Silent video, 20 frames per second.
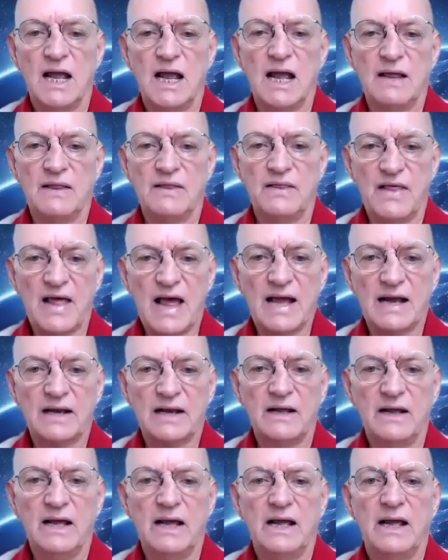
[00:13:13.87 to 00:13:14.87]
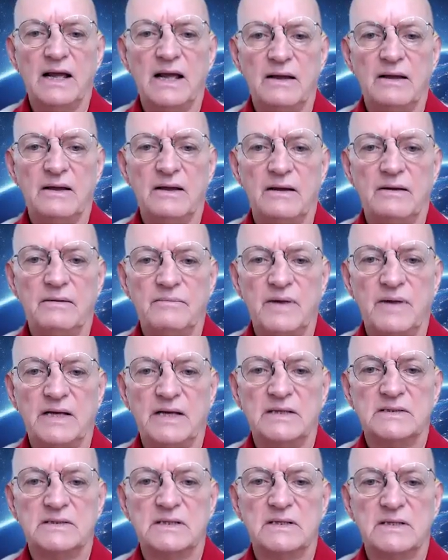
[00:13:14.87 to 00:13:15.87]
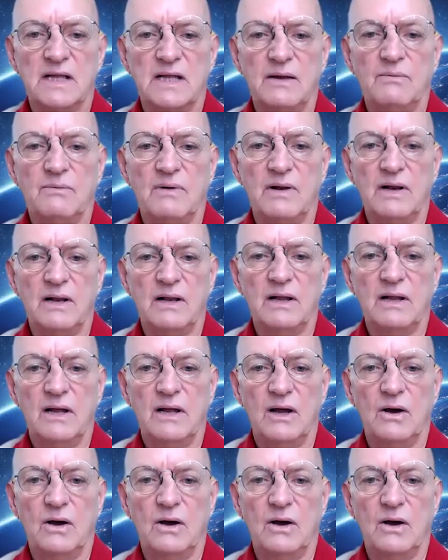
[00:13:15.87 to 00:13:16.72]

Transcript: And that means that they will